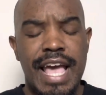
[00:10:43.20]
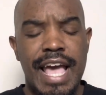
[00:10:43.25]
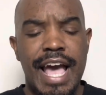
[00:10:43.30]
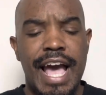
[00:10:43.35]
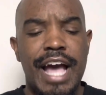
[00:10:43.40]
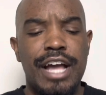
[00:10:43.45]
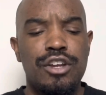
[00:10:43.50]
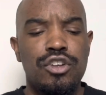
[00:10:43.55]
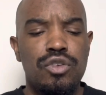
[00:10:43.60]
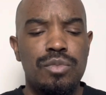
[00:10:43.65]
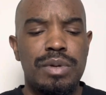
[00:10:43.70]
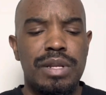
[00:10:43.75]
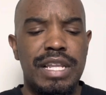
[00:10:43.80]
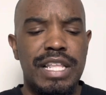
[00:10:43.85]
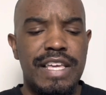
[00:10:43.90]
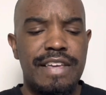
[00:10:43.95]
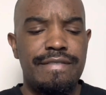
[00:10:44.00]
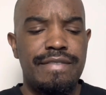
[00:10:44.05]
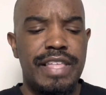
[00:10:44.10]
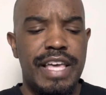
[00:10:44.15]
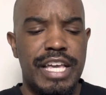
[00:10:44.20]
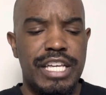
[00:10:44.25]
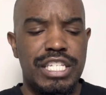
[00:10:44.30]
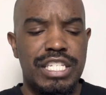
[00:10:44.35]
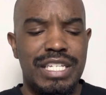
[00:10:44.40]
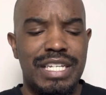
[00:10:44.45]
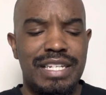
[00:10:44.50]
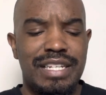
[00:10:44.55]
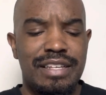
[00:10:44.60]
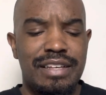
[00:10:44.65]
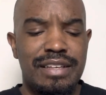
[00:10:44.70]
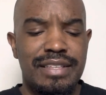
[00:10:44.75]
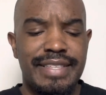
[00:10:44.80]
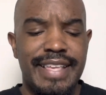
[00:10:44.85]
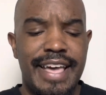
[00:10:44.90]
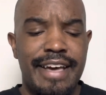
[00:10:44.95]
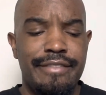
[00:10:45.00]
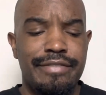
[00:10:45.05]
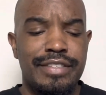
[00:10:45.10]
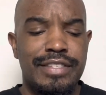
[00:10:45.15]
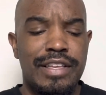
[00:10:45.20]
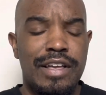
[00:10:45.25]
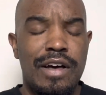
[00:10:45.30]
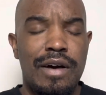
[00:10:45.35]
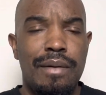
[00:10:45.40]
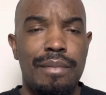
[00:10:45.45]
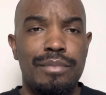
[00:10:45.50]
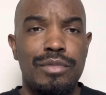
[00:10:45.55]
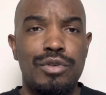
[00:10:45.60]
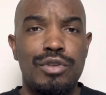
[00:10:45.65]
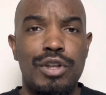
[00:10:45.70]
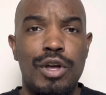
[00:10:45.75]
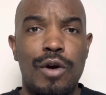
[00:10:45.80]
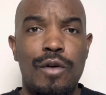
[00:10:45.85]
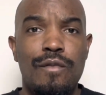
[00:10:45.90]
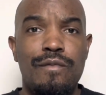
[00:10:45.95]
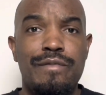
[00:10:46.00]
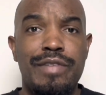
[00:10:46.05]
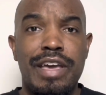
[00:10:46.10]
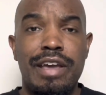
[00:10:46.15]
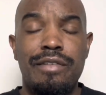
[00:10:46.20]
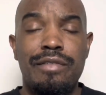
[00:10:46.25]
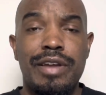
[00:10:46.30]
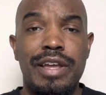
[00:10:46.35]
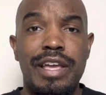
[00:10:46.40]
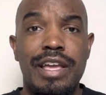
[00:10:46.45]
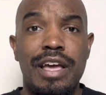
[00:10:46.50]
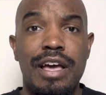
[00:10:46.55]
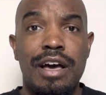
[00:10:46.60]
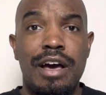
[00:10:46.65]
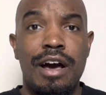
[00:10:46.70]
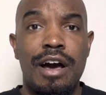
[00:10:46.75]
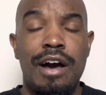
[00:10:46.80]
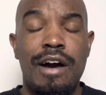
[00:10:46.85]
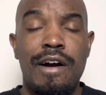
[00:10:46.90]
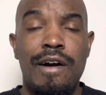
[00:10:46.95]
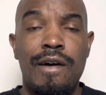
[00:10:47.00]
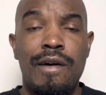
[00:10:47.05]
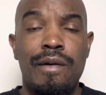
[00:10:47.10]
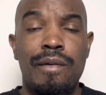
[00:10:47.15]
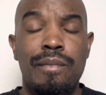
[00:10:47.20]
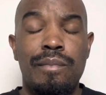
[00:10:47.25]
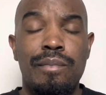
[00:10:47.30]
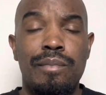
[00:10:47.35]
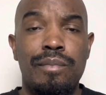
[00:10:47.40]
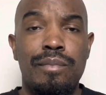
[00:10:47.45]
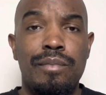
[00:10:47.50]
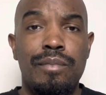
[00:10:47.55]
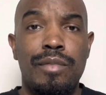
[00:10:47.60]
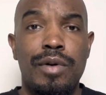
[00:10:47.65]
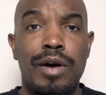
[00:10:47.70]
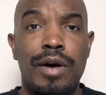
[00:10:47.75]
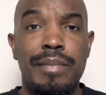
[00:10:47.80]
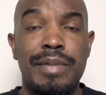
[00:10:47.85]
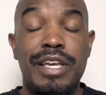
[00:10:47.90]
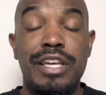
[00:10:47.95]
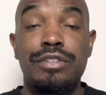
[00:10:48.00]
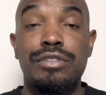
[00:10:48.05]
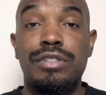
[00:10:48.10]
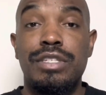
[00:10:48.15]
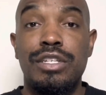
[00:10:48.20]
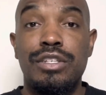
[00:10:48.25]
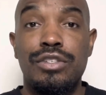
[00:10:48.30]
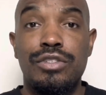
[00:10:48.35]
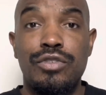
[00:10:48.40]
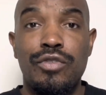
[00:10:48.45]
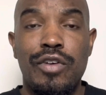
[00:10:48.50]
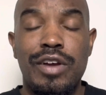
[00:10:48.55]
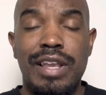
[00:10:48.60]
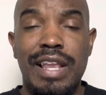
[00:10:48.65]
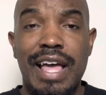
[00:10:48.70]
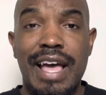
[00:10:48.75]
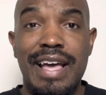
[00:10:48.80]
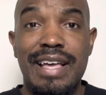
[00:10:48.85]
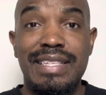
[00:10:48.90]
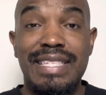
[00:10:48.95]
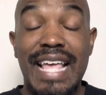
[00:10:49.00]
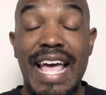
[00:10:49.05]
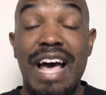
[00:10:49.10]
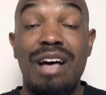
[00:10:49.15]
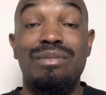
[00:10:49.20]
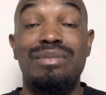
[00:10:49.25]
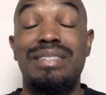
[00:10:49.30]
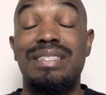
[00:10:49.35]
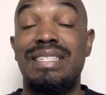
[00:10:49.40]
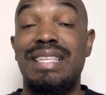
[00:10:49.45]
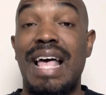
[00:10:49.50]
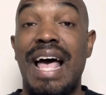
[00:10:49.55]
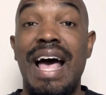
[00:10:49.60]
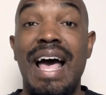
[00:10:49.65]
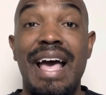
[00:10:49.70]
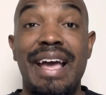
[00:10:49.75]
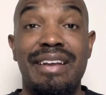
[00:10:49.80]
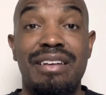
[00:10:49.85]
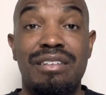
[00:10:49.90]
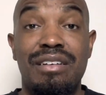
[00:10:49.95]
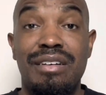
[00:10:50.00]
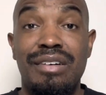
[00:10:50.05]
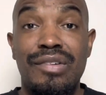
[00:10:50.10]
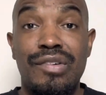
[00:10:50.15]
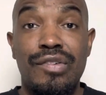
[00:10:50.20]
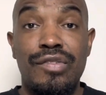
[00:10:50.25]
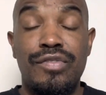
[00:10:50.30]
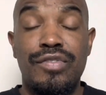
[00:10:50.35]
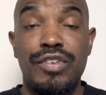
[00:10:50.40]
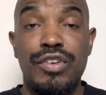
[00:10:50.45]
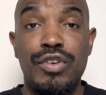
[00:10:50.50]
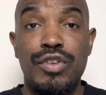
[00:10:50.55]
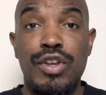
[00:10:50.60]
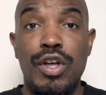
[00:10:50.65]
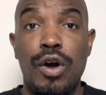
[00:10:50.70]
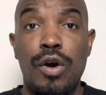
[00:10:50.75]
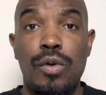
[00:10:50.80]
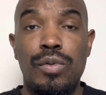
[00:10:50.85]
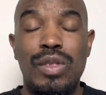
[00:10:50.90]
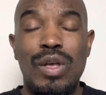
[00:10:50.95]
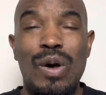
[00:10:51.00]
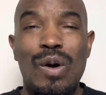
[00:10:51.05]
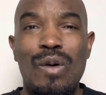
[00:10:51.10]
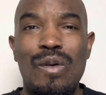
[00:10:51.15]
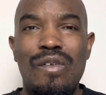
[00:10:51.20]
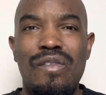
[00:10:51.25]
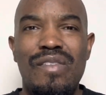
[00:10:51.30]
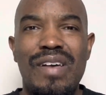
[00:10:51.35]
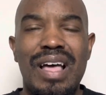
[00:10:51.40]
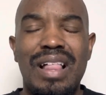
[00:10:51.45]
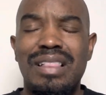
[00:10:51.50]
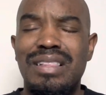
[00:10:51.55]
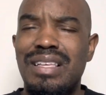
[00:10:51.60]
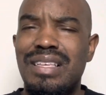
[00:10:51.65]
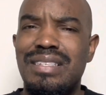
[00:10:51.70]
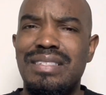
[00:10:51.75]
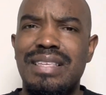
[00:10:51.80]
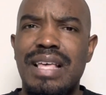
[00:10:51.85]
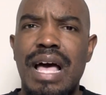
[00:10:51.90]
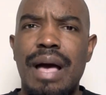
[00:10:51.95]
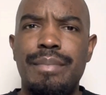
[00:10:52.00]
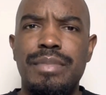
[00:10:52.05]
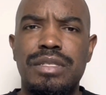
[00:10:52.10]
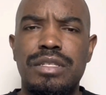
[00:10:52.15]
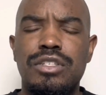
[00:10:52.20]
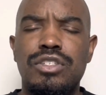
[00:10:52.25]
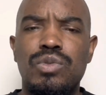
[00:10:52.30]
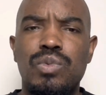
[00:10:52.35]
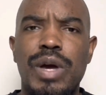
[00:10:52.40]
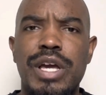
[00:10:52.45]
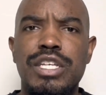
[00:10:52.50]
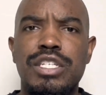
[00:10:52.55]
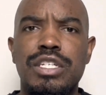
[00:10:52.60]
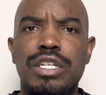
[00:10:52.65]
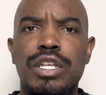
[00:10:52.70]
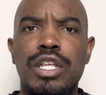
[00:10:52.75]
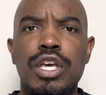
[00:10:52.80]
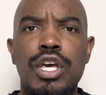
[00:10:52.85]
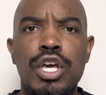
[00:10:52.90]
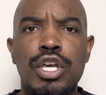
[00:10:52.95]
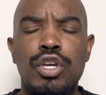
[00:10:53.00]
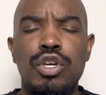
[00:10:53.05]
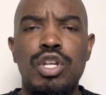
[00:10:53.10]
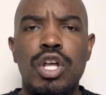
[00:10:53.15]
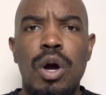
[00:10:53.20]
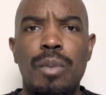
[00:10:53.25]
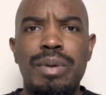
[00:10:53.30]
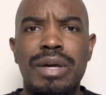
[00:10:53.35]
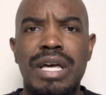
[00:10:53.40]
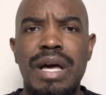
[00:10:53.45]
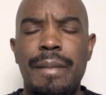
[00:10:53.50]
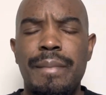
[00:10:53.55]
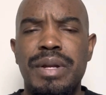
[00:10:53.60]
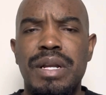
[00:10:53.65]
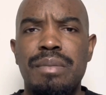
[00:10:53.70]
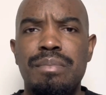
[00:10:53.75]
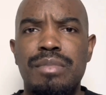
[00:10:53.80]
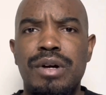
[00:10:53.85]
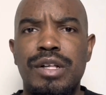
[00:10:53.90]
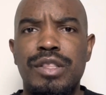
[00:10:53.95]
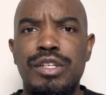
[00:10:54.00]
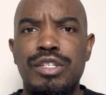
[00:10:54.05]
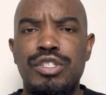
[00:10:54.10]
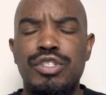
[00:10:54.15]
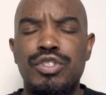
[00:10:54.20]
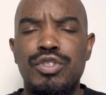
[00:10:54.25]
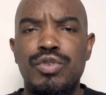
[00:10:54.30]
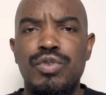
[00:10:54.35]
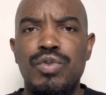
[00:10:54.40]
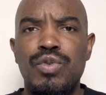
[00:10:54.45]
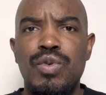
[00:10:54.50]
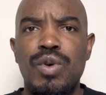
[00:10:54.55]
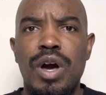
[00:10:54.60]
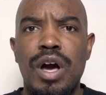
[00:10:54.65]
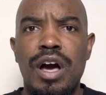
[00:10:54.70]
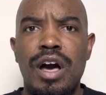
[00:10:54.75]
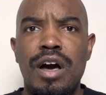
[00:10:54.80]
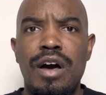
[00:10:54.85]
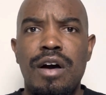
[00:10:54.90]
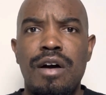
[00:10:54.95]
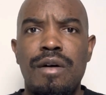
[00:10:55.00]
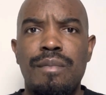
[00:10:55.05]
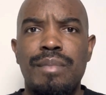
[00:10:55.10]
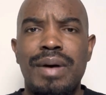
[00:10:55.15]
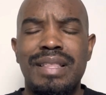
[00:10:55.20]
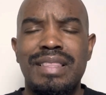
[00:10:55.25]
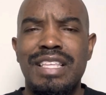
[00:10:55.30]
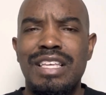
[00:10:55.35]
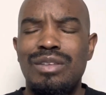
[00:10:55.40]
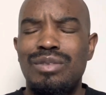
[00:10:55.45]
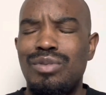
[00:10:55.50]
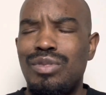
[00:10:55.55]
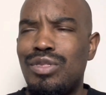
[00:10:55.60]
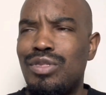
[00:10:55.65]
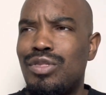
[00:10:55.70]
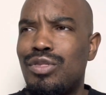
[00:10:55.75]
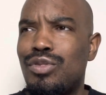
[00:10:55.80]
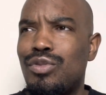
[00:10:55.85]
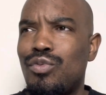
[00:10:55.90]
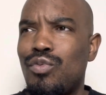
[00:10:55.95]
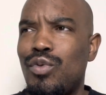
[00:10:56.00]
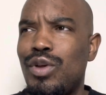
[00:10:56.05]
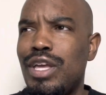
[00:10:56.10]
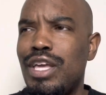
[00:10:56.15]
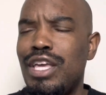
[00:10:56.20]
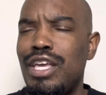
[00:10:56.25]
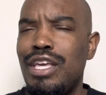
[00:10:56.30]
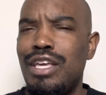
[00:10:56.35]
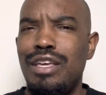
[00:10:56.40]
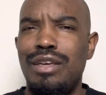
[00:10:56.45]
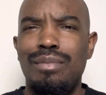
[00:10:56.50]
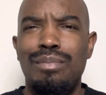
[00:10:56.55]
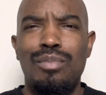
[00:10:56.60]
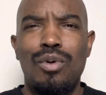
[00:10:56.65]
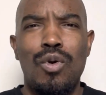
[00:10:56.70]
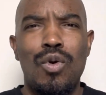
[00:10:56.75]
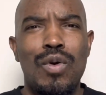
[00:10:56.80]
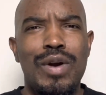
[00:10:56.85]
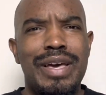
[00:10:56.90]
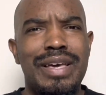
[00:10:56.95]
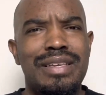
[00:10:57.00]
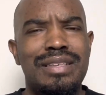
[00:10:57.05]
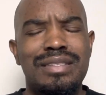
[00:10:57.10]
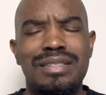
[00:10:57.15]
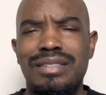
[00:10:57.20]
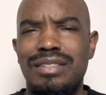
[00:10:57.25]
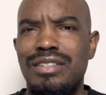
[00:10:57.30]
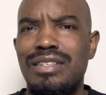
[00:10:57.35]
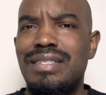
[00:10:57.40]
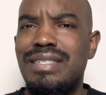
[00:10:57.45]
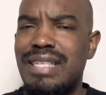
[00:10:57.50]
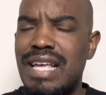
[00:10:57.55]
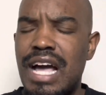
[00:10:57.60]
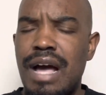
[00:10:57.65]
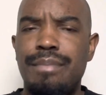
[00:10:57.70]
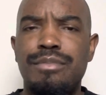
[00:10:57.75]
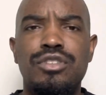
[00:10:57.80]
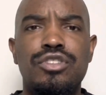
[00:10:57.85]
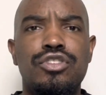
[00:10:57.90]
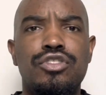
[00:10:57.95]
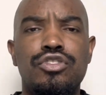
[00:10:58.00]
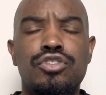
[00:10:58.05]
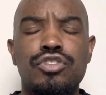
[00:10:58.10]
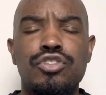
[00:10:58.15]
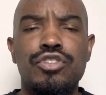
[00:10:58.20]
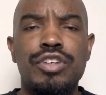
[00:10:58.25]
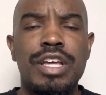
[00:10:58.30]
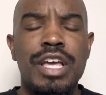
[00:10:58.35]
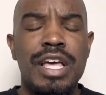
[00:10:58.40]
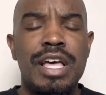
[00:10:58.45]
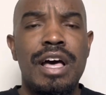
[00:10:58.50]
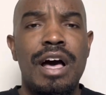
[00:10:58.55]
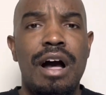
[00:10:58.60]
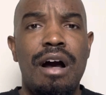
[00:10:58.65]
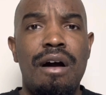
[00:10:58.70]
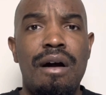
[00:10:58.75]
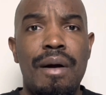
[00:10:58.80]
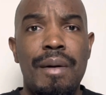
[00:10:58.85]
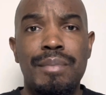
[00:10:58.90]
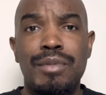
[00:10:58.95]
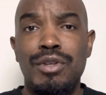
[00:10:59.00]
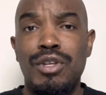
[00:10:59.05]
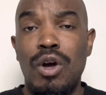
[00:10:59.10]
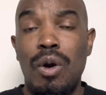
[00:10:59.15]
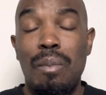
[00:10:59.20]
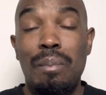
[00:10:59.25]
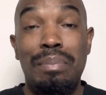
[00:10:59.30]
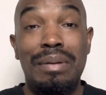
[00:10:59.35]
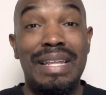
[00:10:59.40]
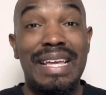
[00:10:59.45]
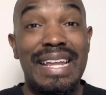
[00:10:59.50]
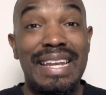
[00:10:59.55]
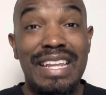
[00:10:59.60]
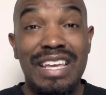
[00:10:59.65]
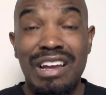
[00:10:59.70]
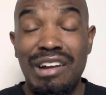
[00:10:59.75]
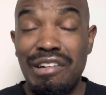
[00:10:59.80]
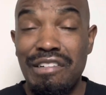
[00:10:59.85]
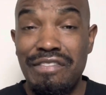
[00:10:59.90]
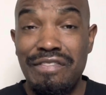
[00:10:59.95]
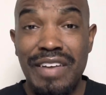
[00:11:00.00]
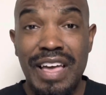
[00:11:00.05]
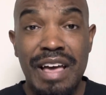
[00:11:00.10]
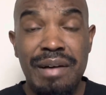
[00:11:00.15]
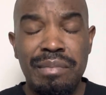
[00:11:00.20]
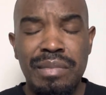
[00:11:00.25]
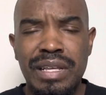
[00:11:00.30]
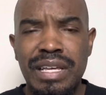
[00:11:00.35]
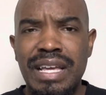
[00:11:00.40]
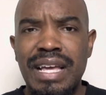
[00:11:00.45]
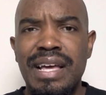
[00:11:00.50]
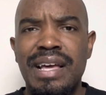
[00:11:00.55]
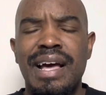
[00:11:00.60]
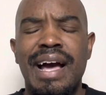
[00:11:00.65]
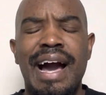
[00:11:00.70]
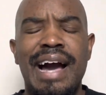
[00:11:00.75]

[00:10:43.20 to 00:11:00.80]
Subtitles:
I do believe that she does have some, you know, very interesting storylines outside of, you know, the whole Fallon and Simon situation. You know, becoming a mother to, I think, three boys, to Simon's children, you know, blending her family.